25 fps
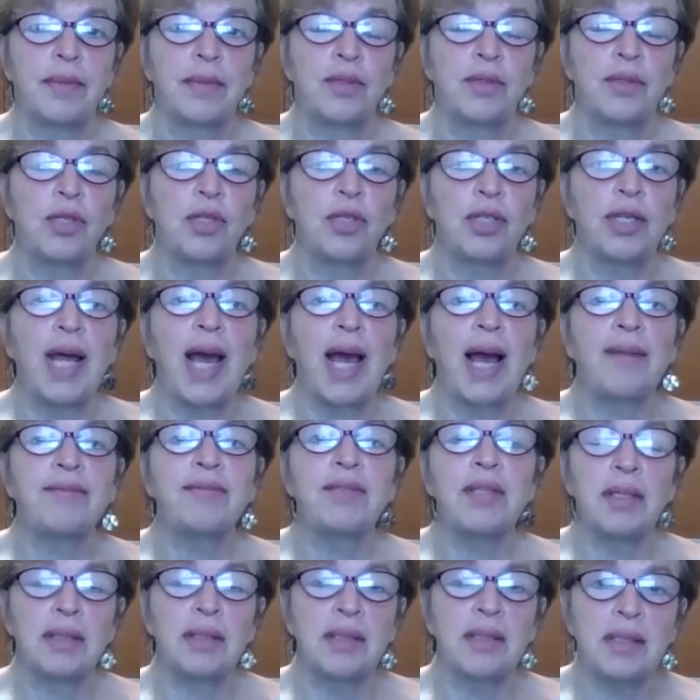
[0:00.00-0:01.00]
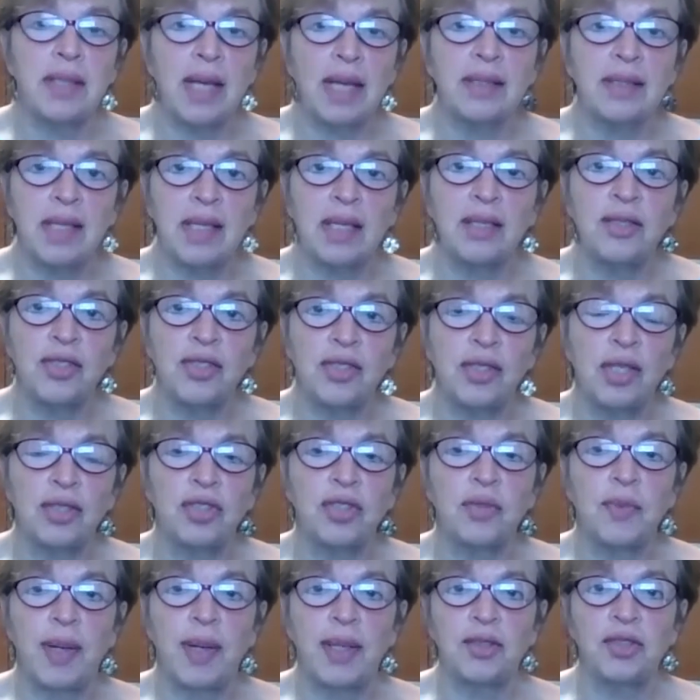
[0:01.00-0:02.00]
So you're going to have to assess each
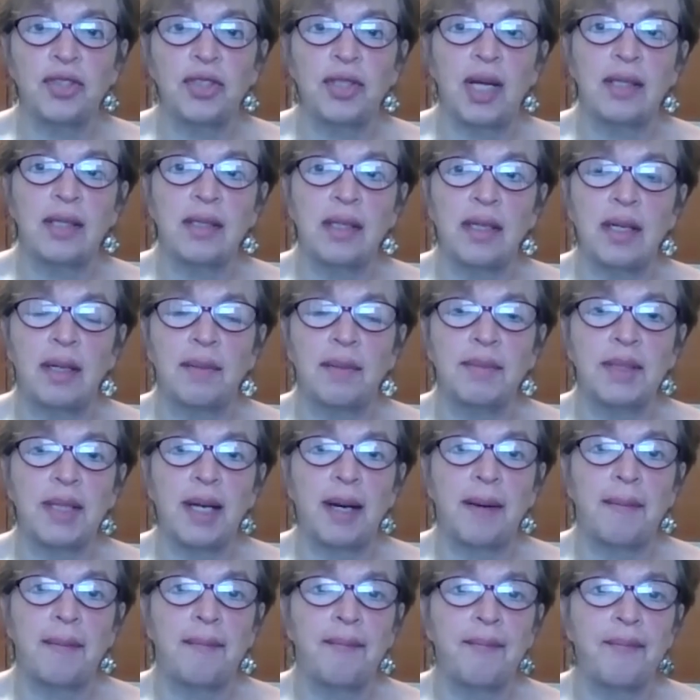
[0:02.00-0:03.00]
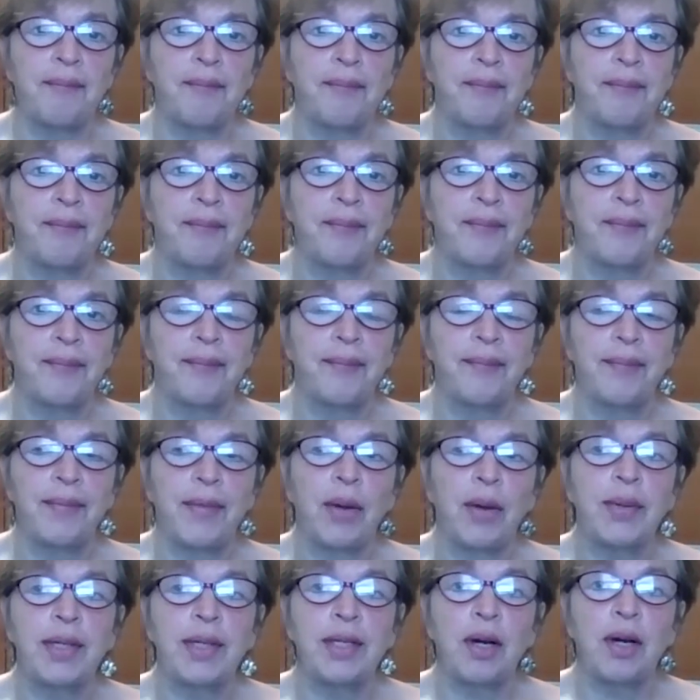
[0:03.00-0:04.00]
situation as it comes up.
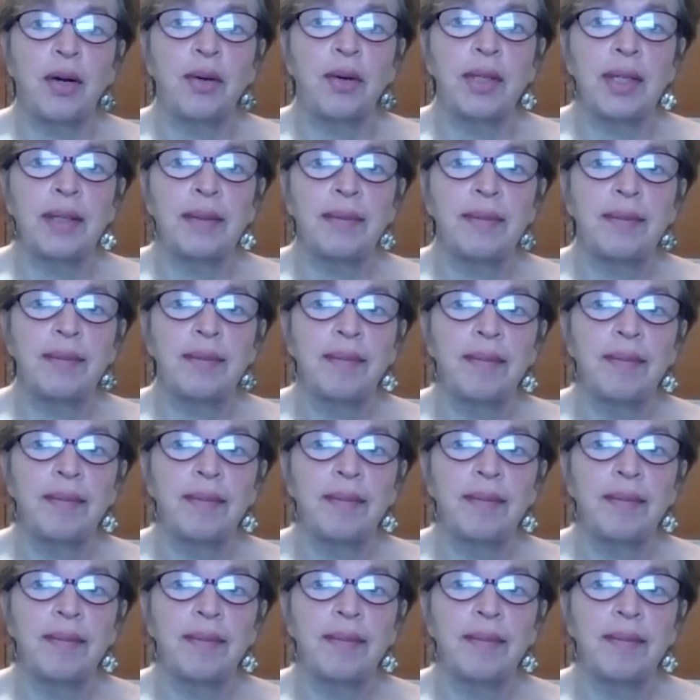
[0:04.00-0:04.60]
Okie doke?